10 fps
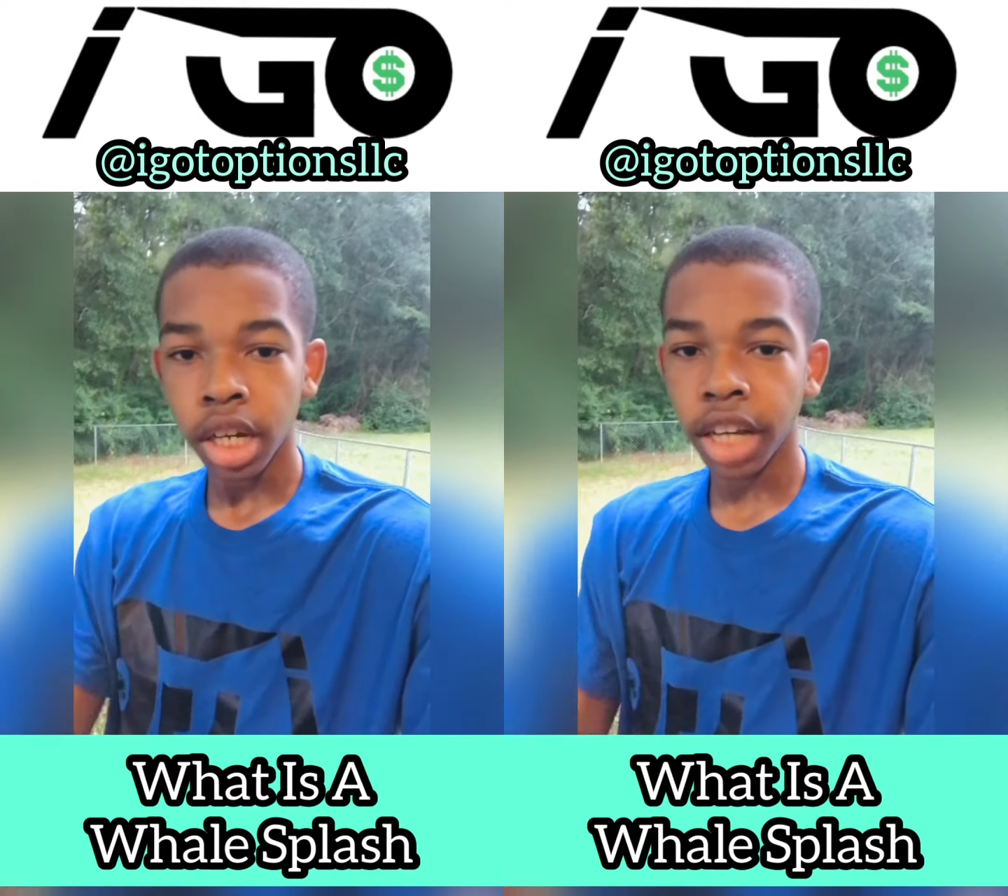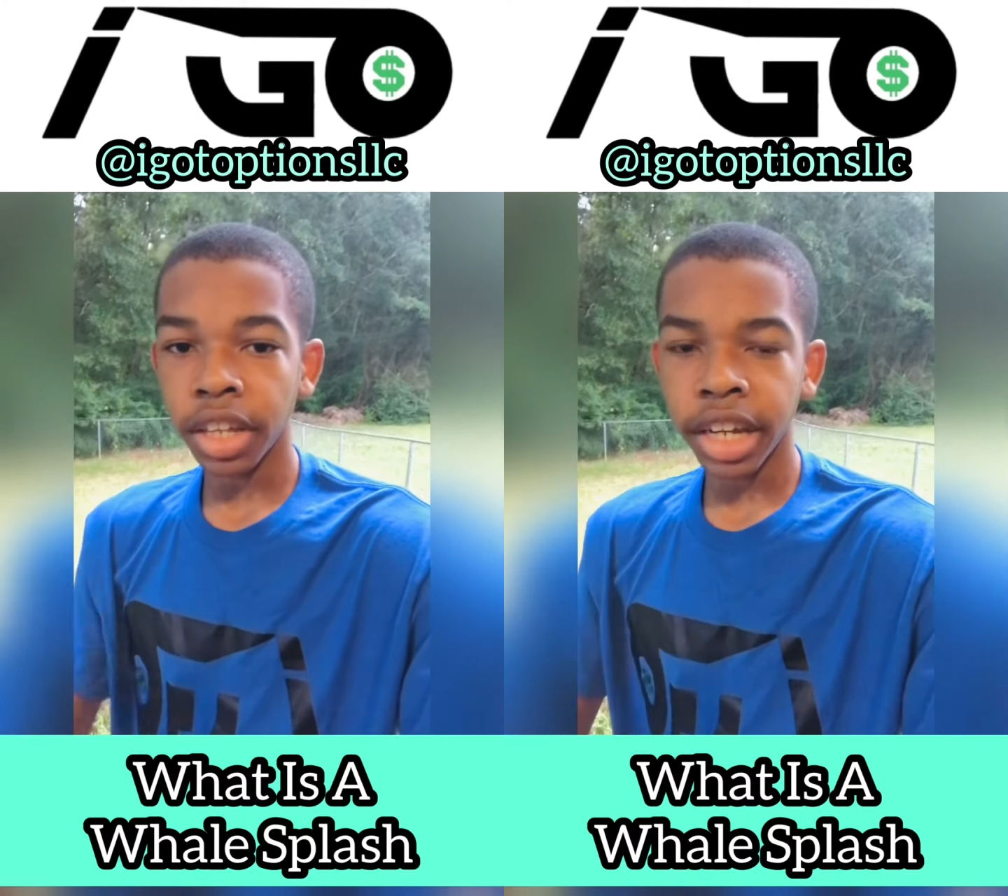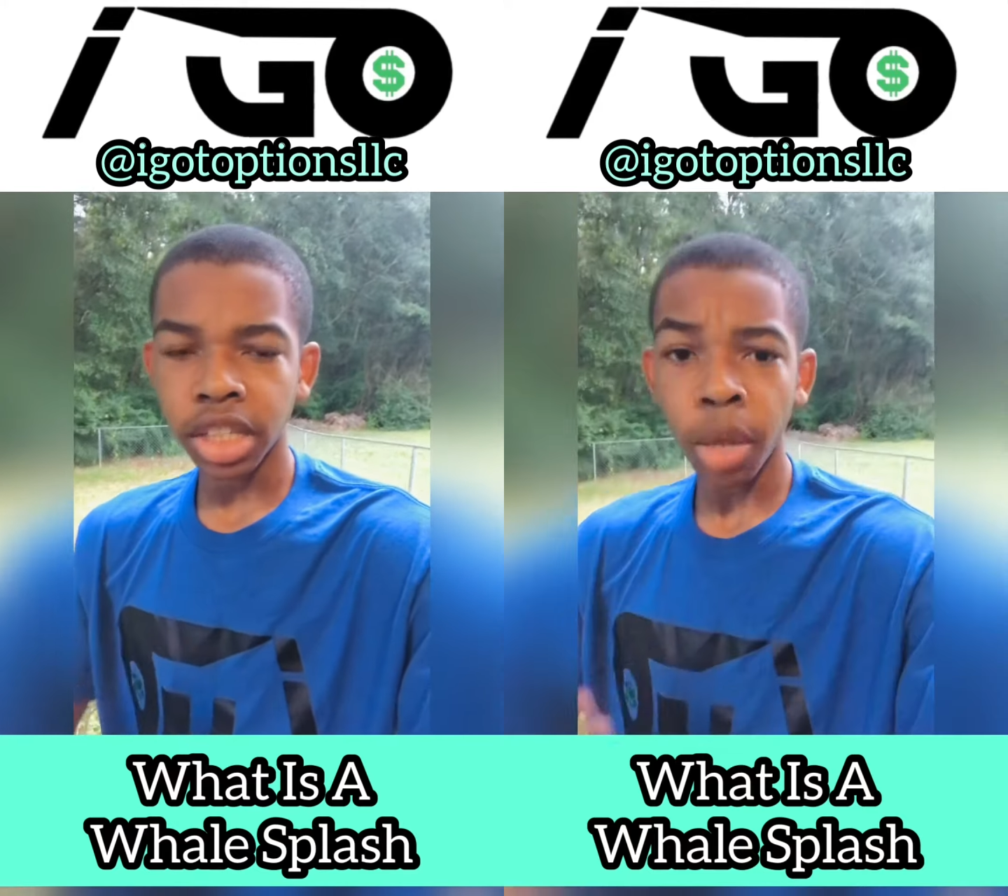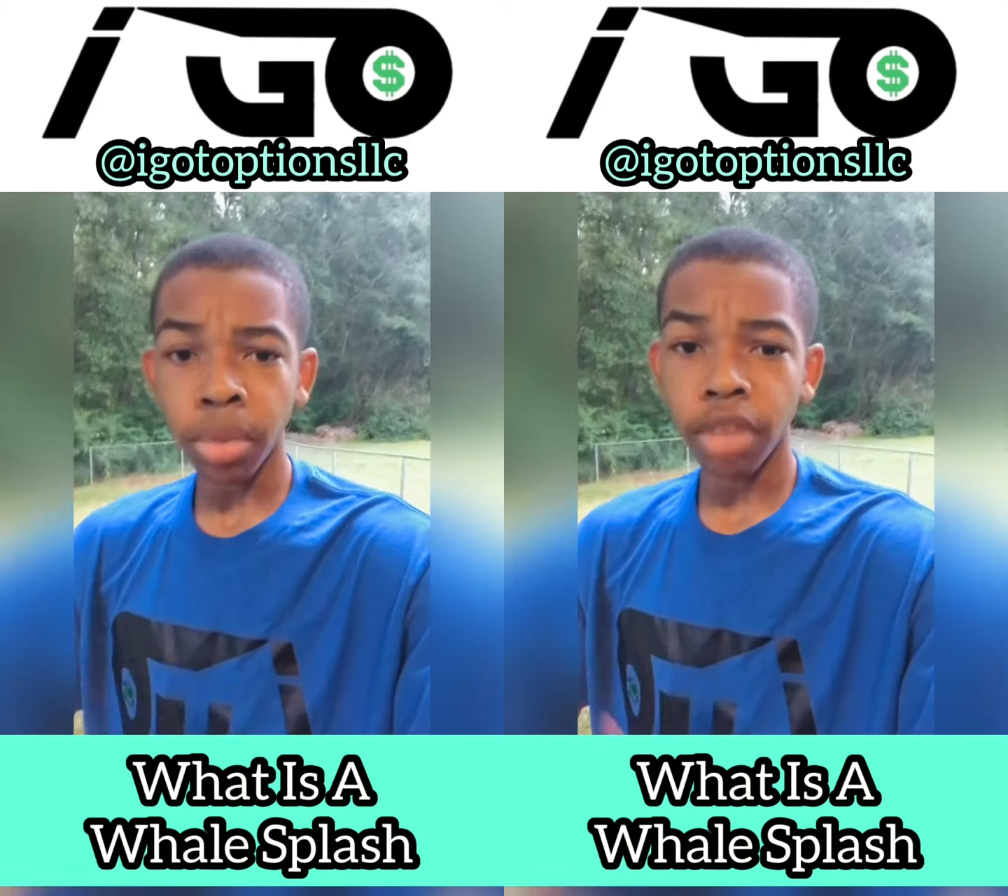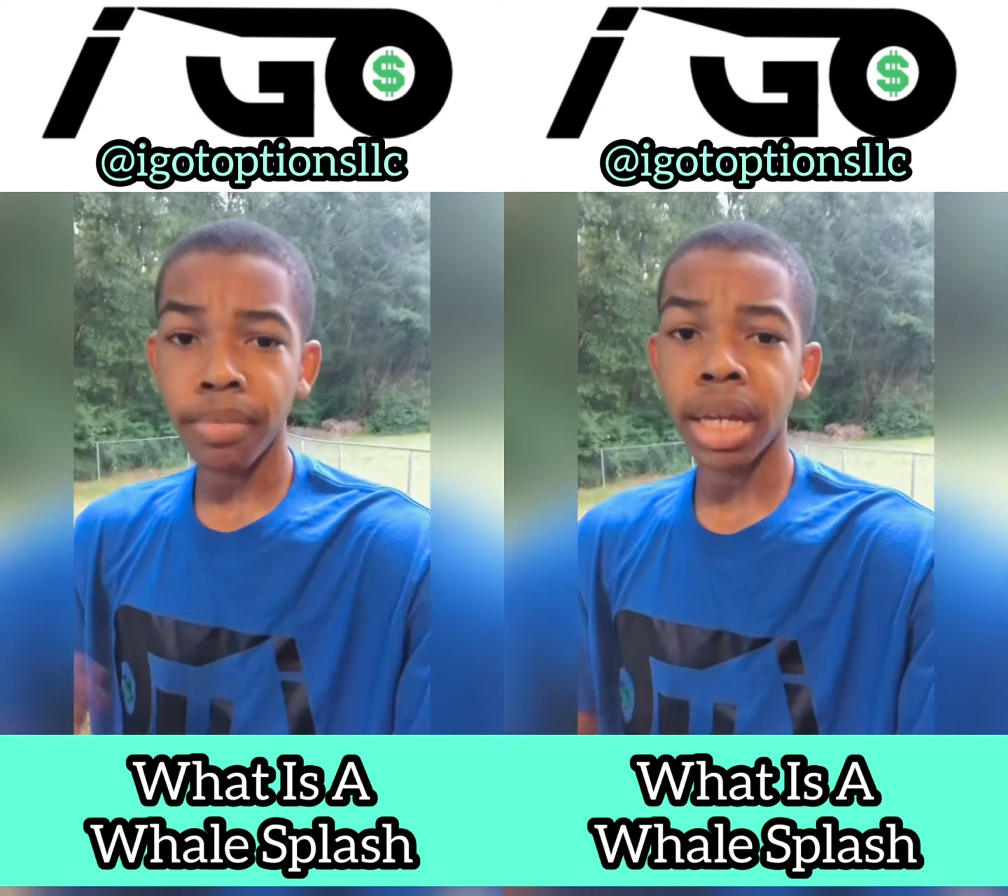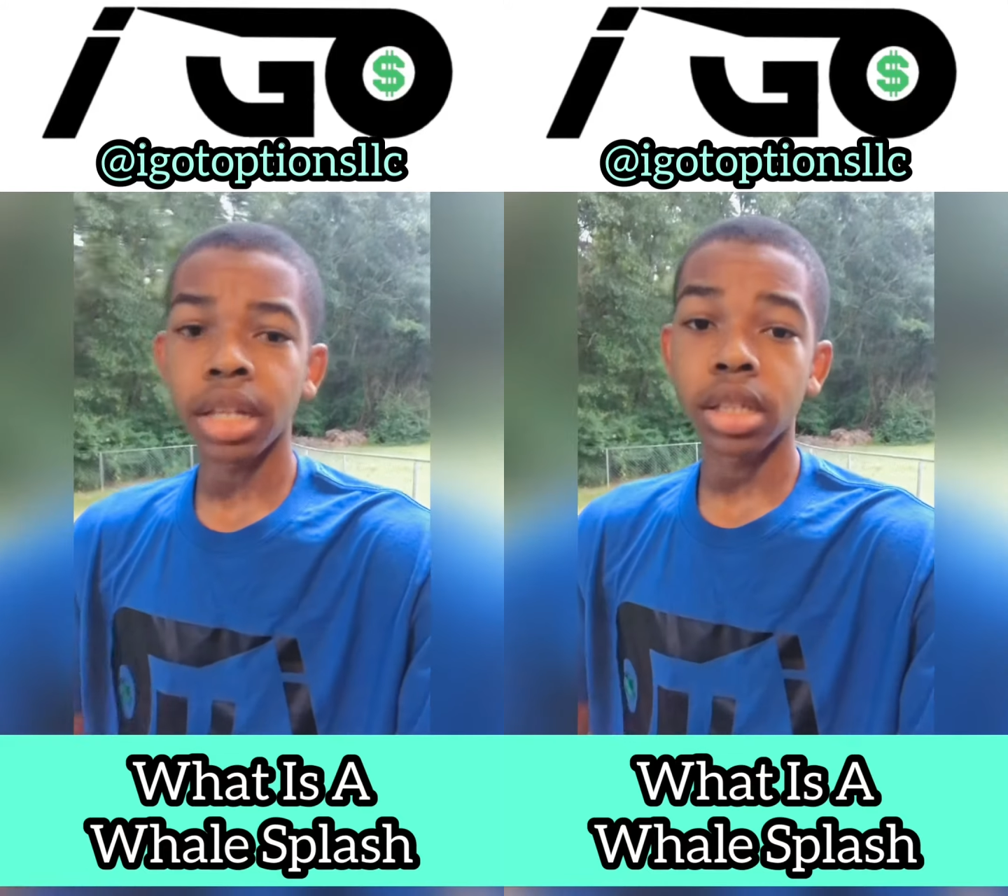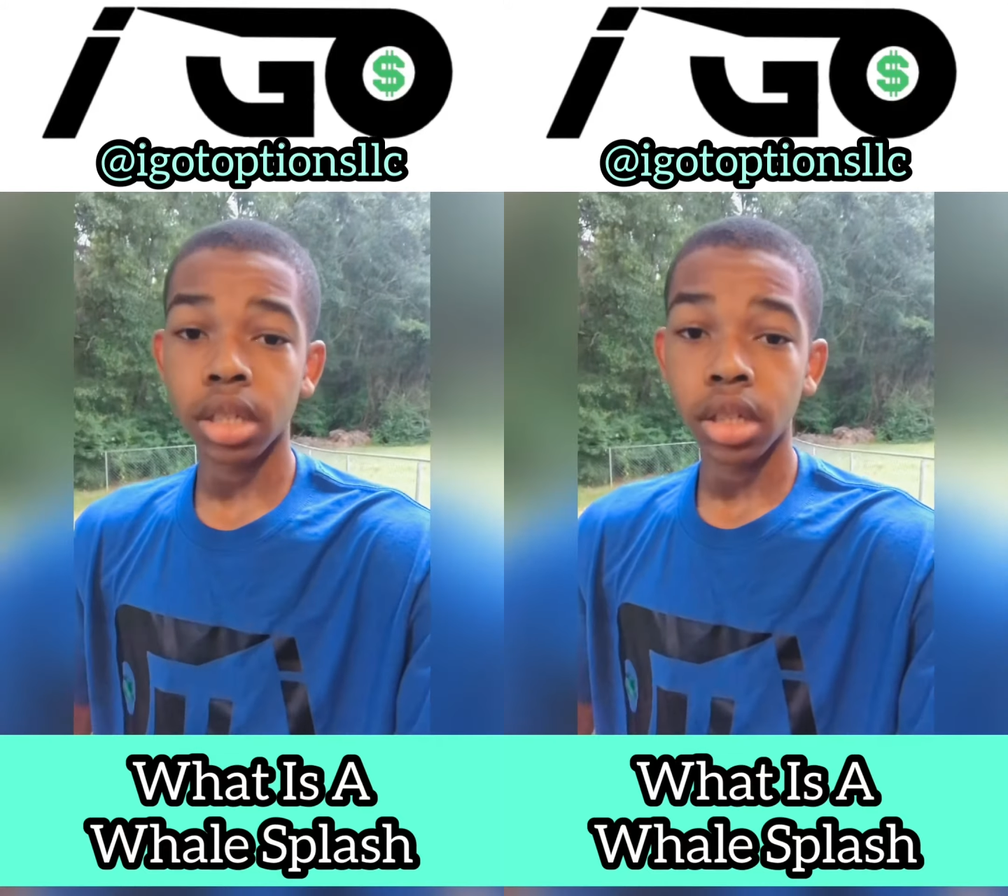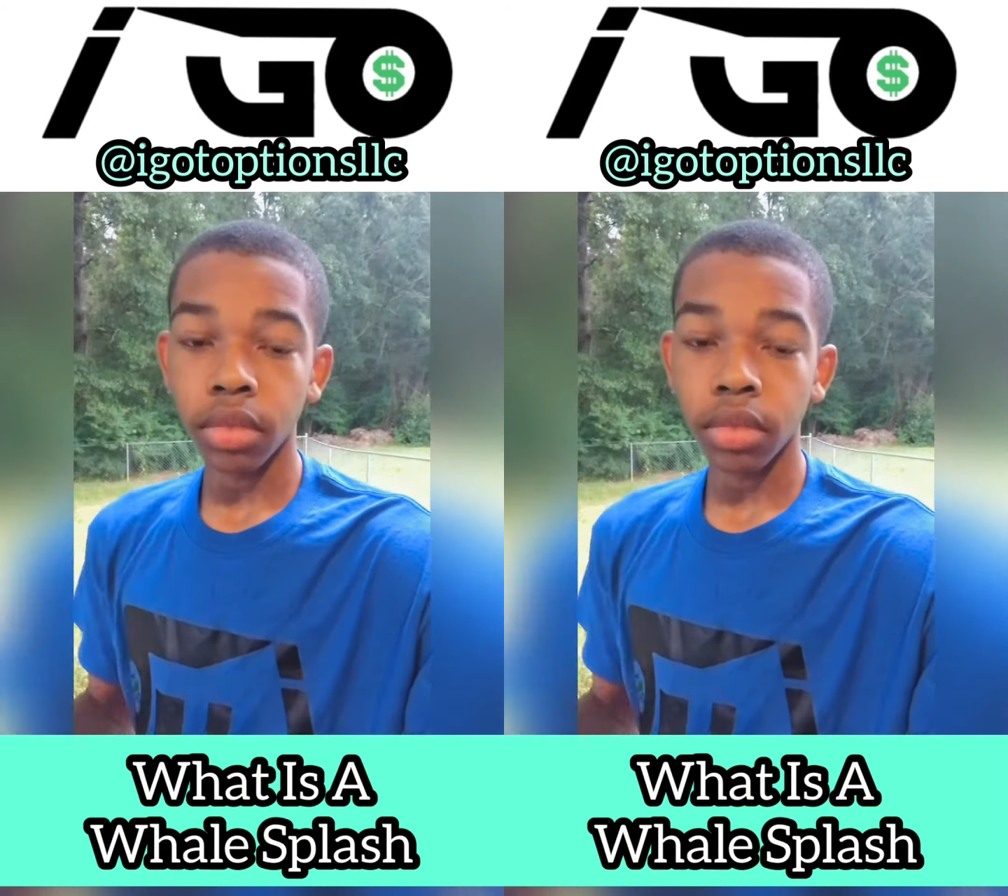in the next couple of minutes.